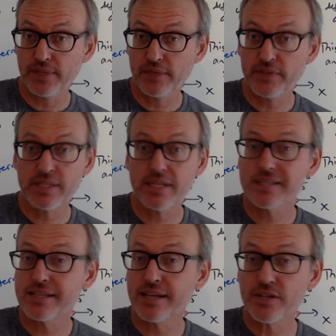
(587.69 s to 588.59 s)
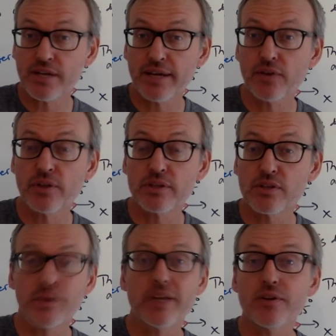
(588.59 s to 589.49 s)
if I said sketch an angle that's
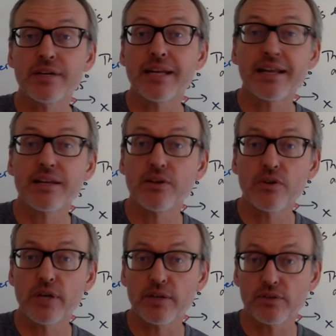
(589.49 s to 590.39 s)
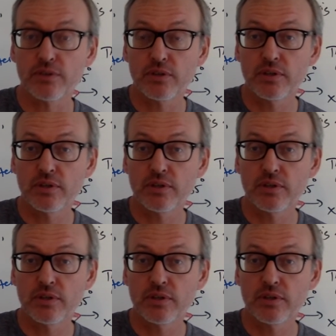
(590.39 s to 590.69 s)
390 degrees,